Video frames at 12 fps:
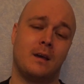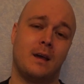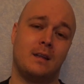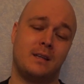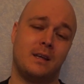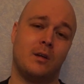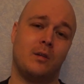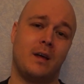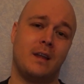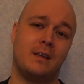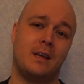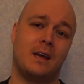and he
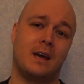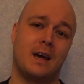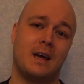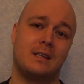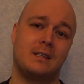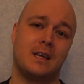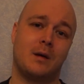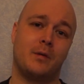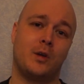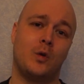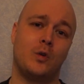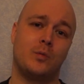already had some
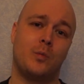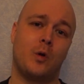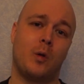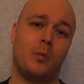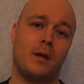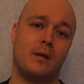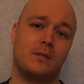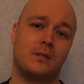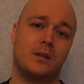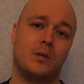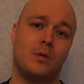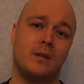huge
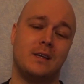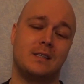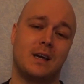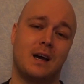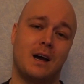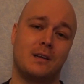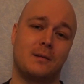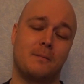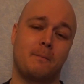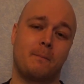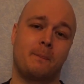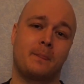problems with his heart.
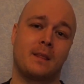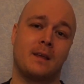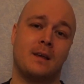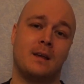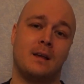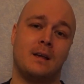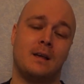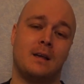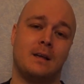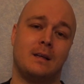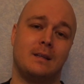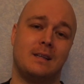
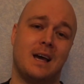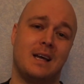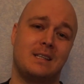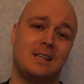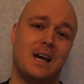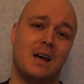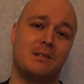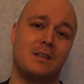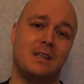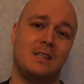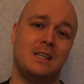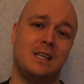That time
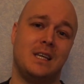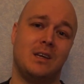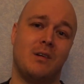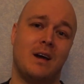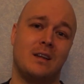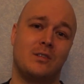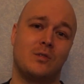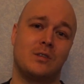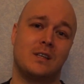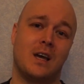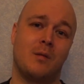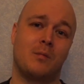CT went to
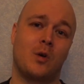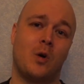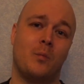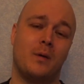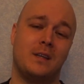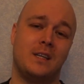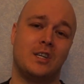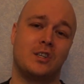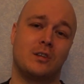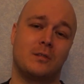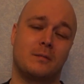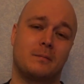some
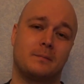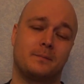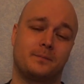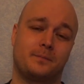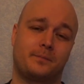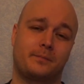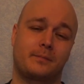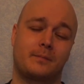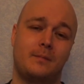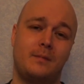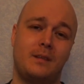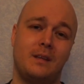competition
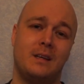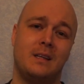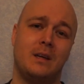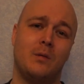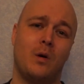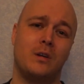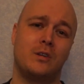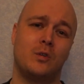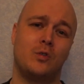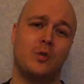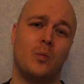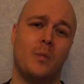and he
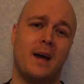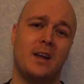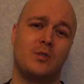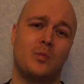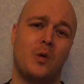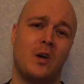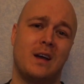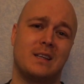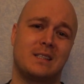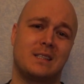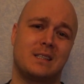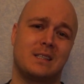wanted to bench
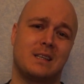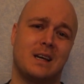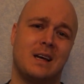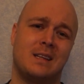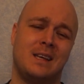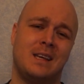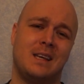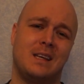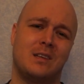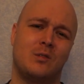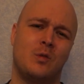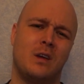press, I
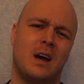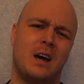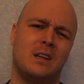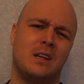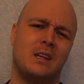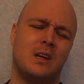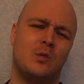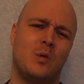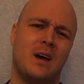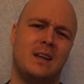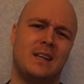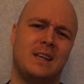think
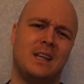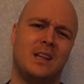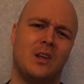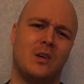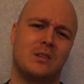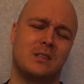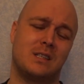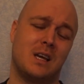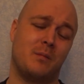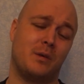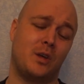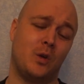320 kilos,
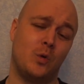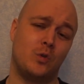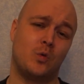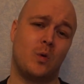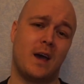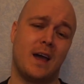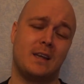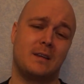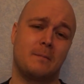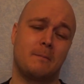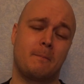some huge weight.